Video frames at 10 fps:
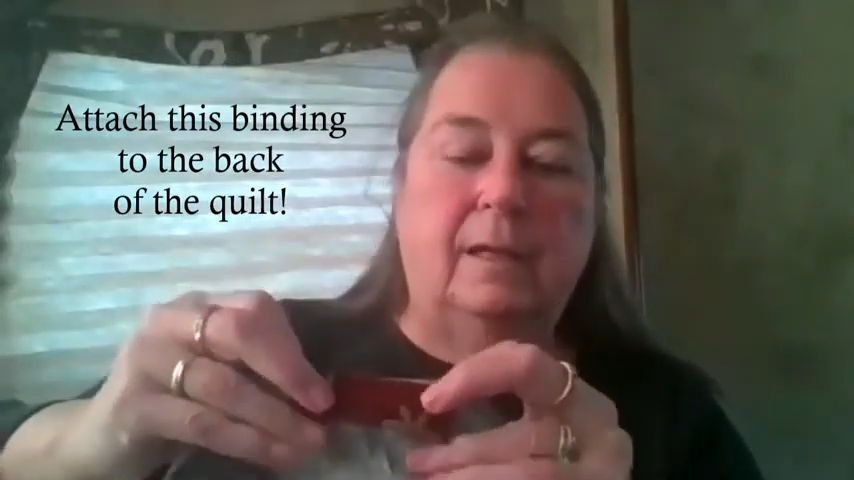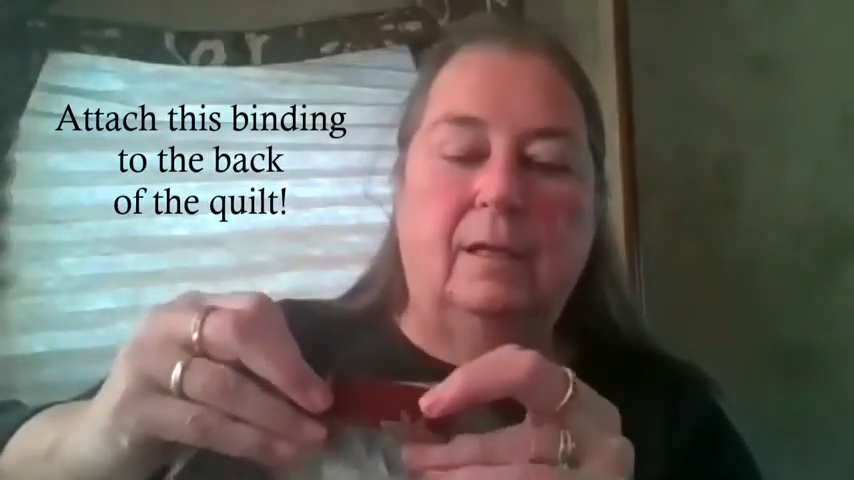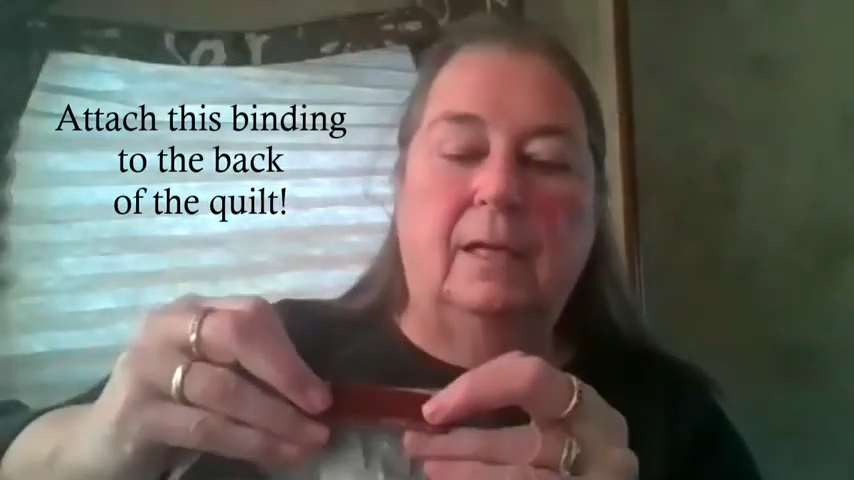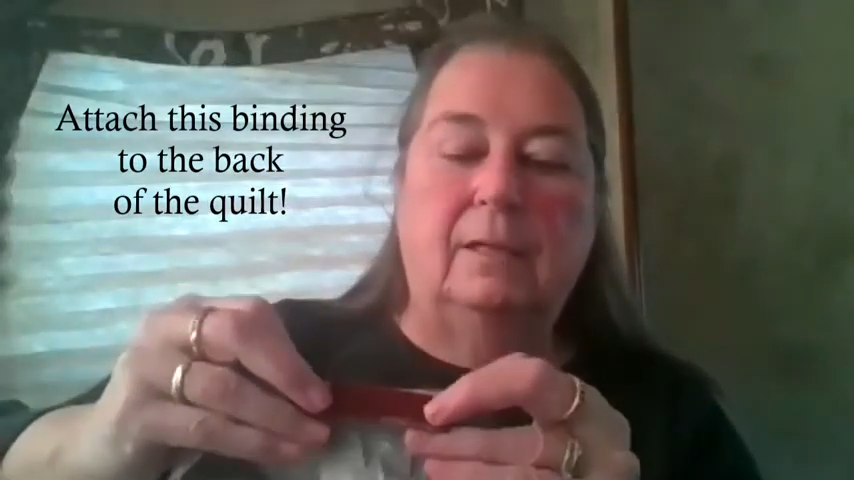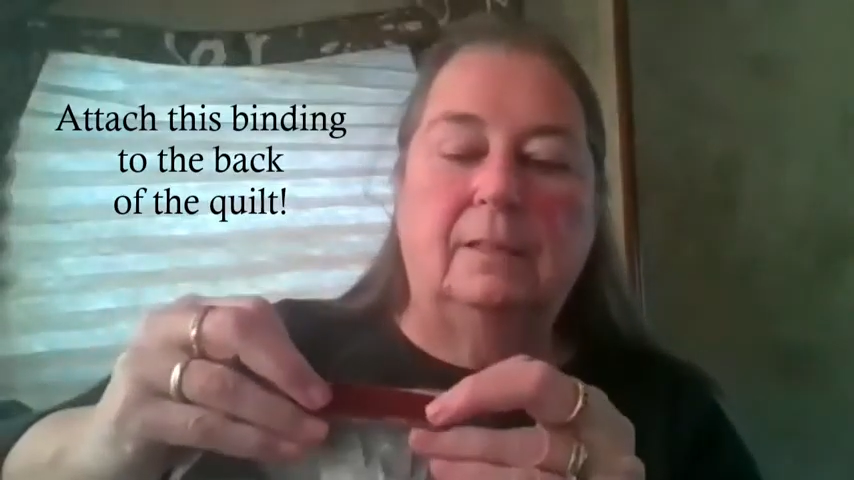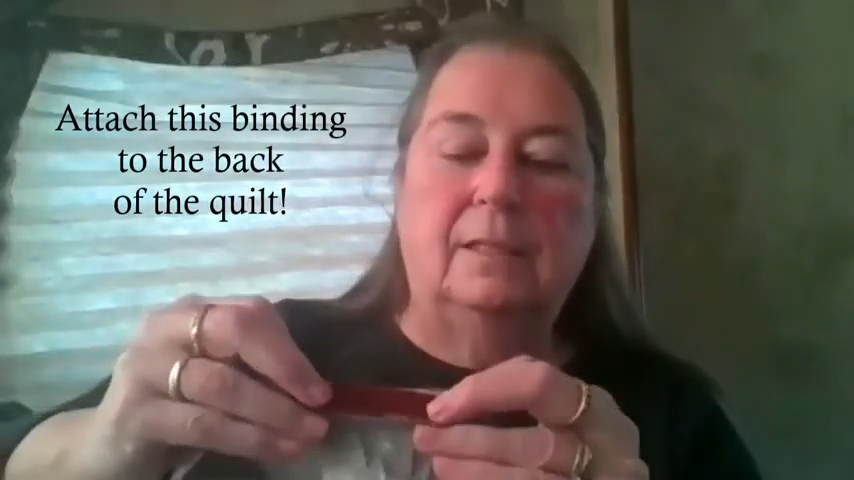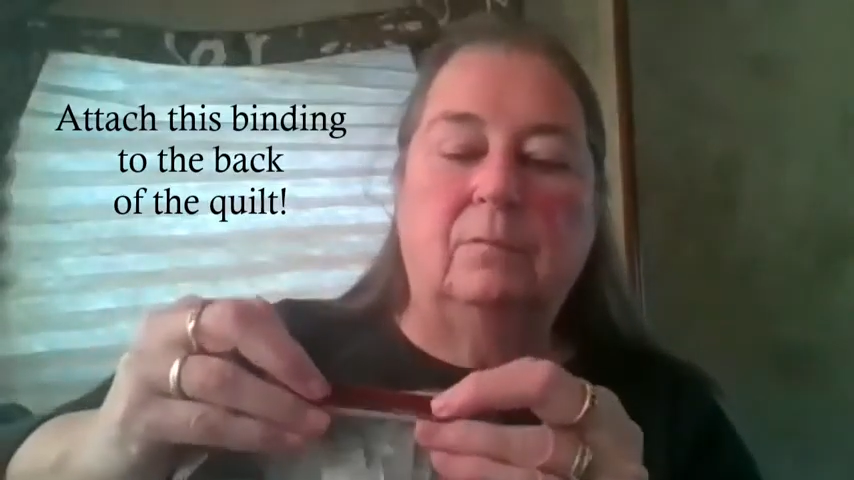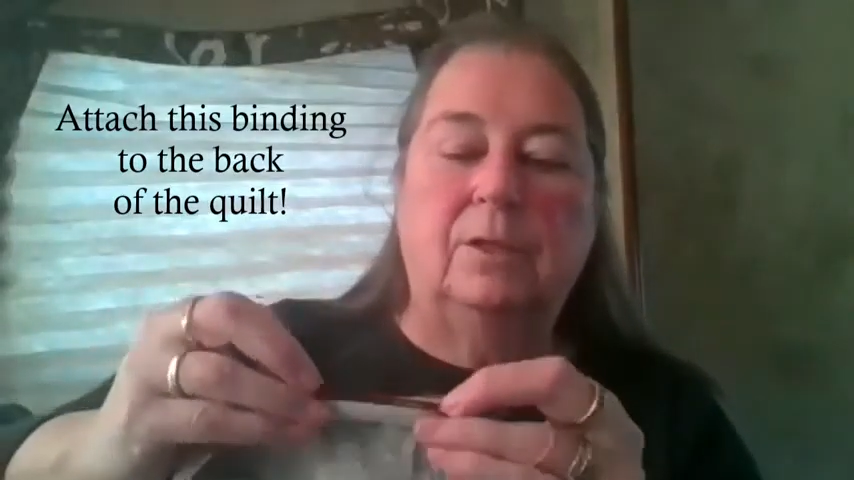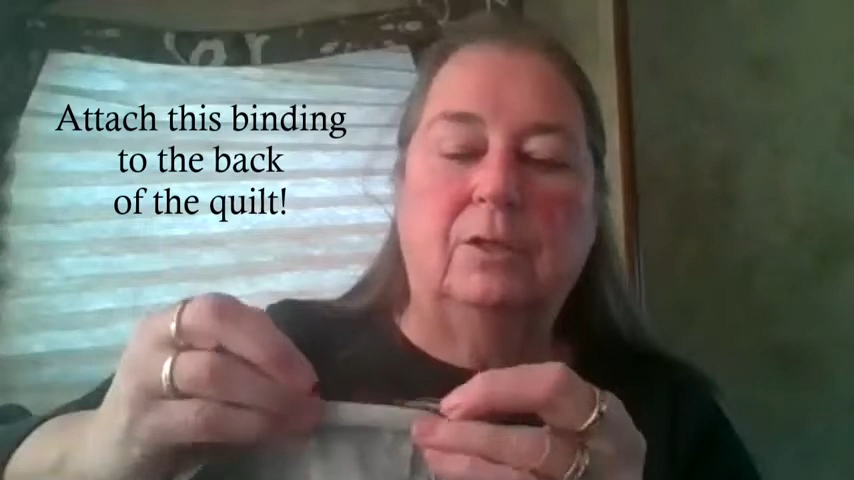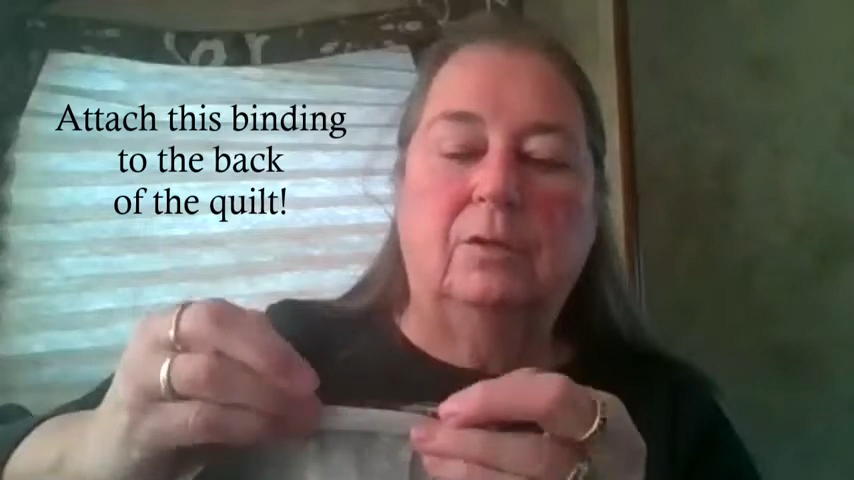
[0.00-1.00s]
and then when
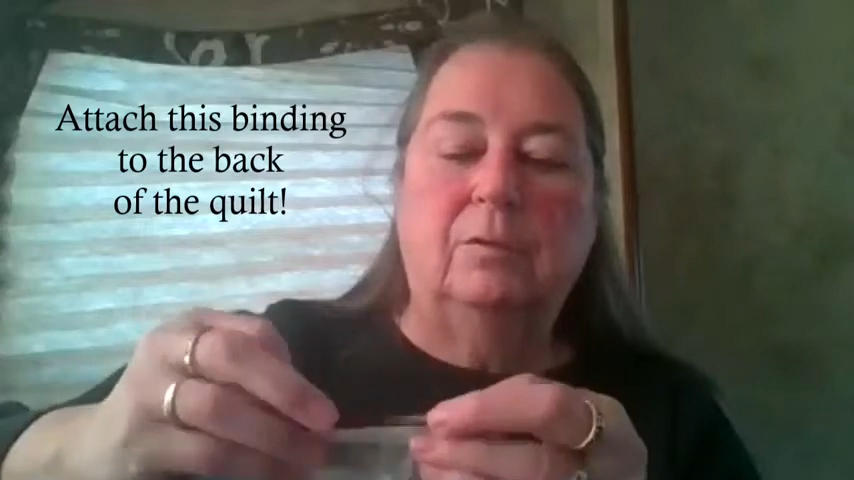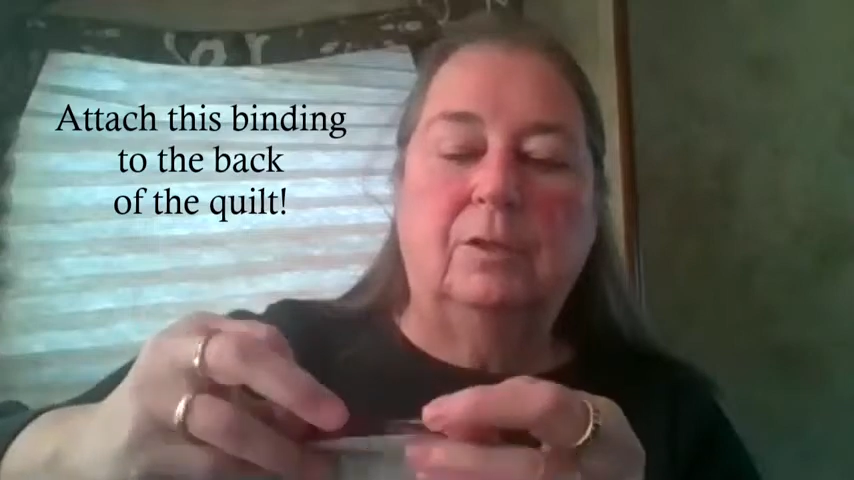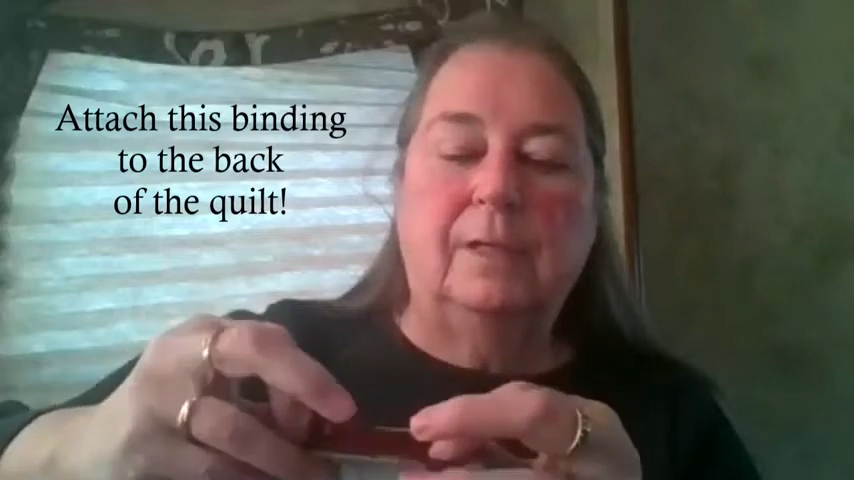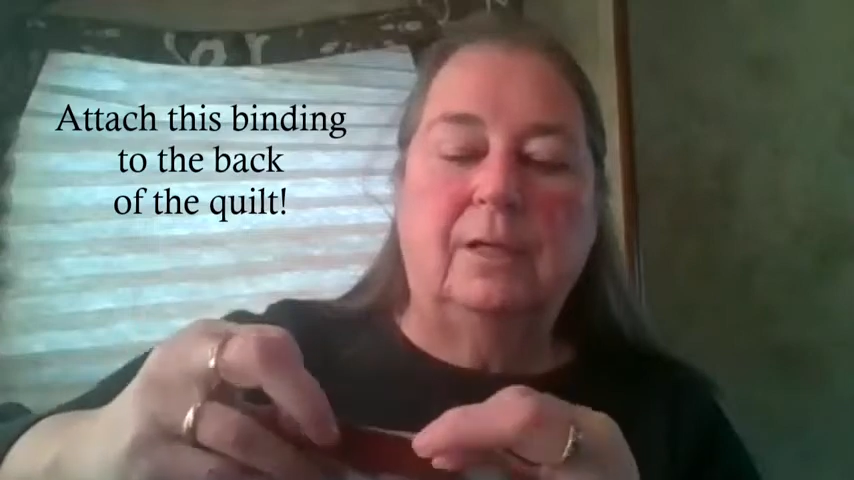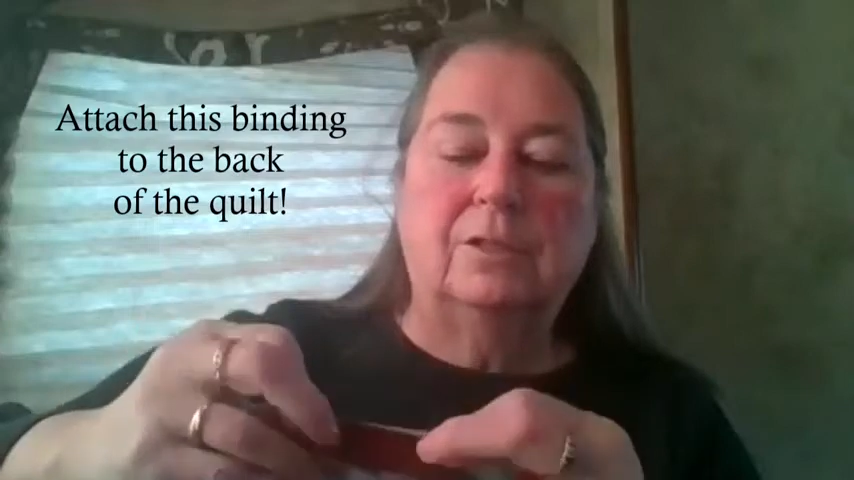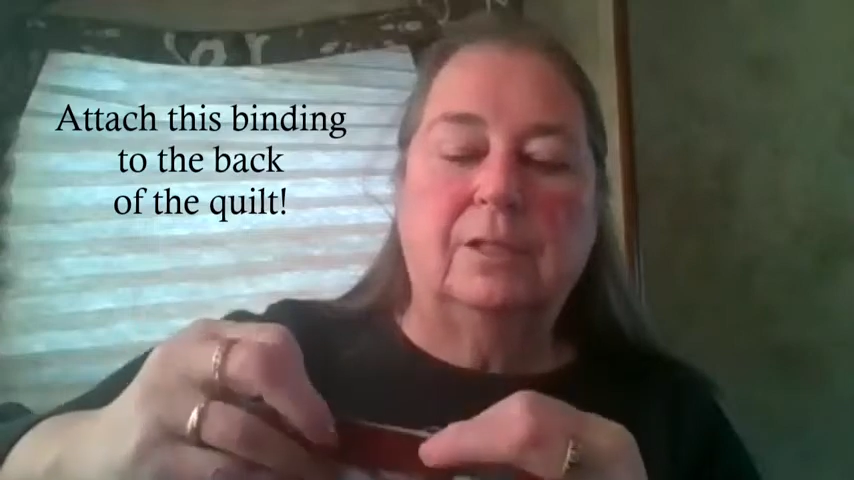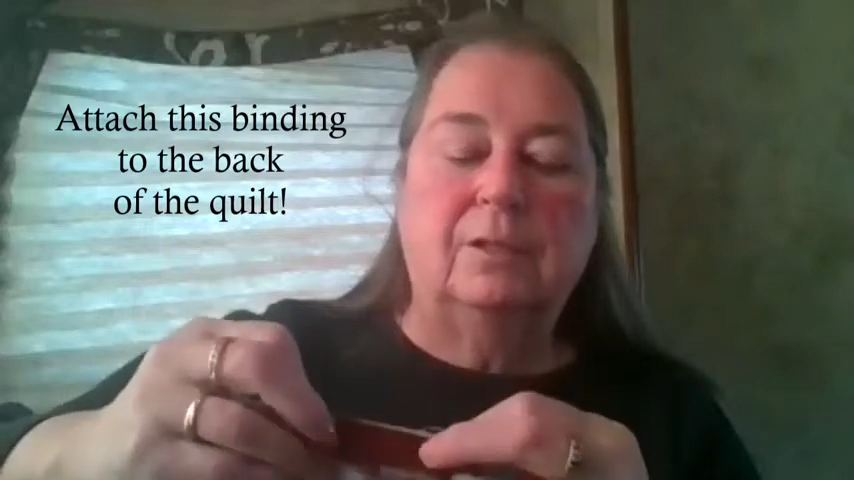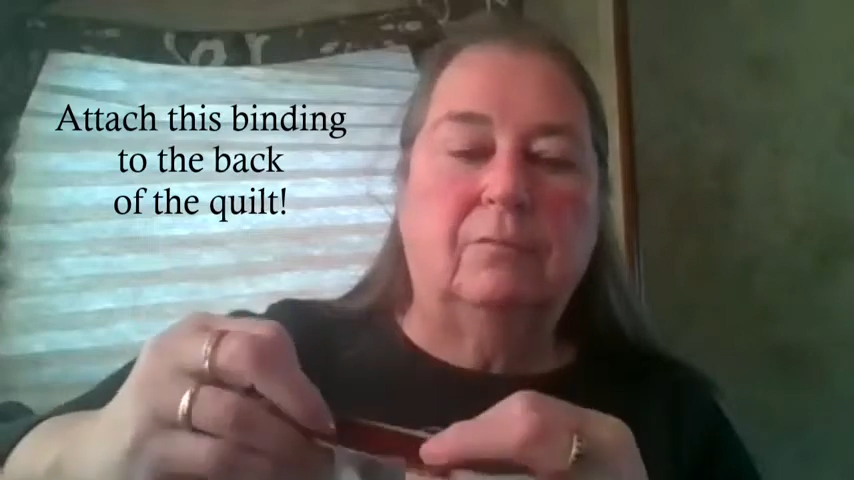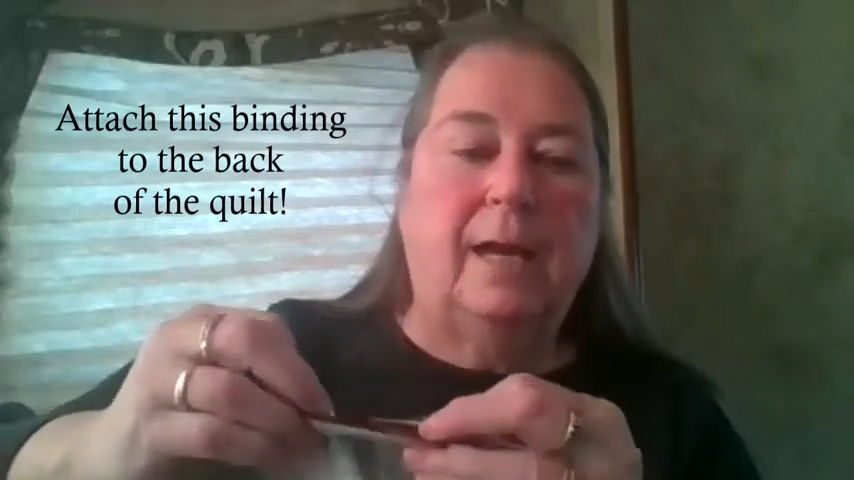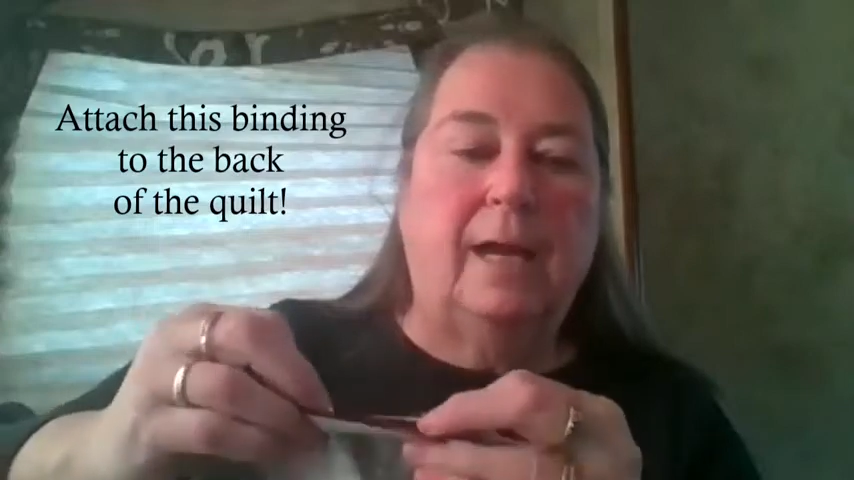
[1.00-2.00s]
you go to actually
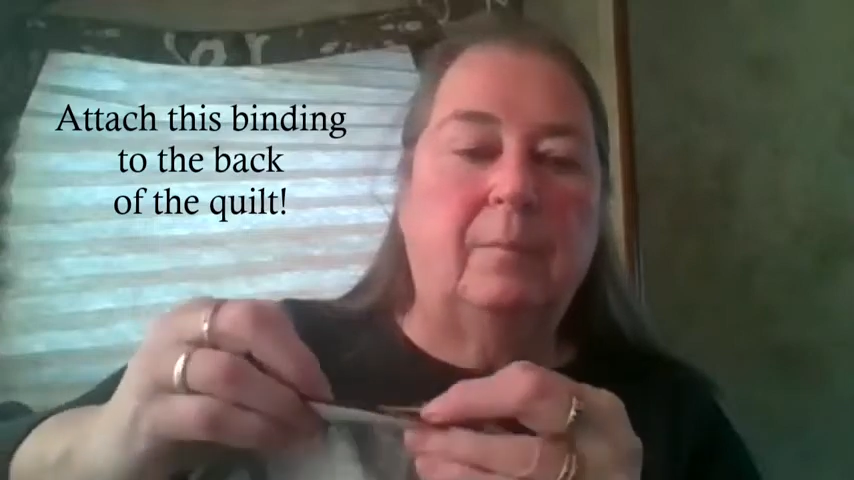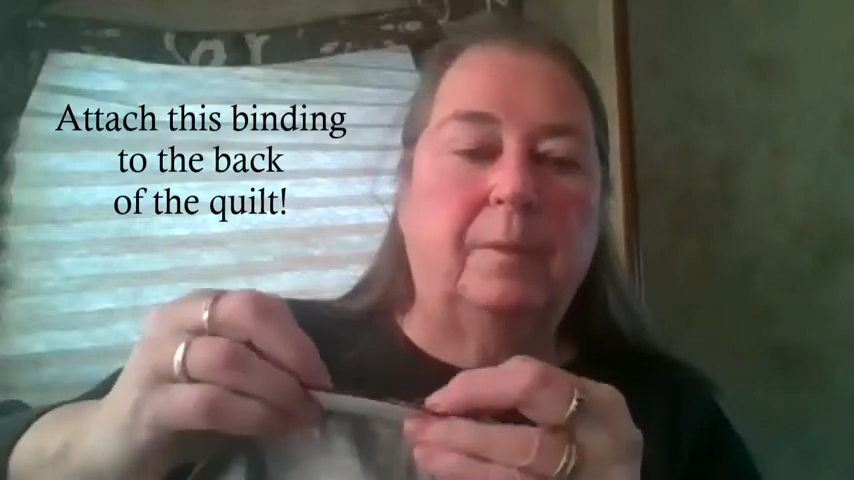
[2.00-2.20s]
wrap